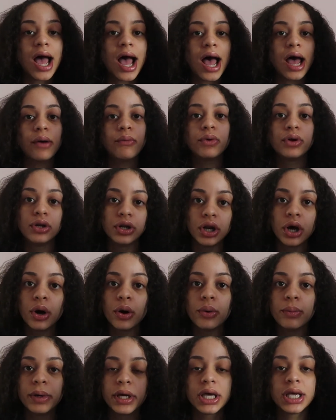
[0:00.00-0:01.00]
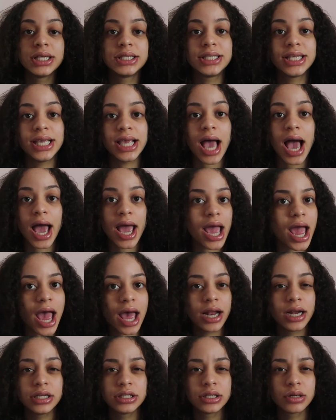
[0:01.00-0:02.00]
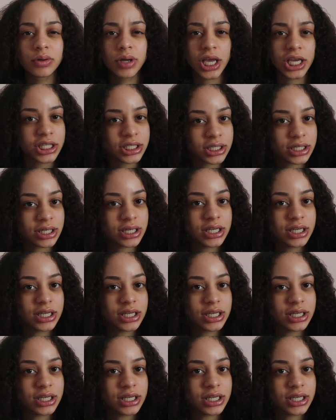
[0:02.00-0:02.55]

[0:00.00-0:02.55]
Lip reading: I would know because I had his location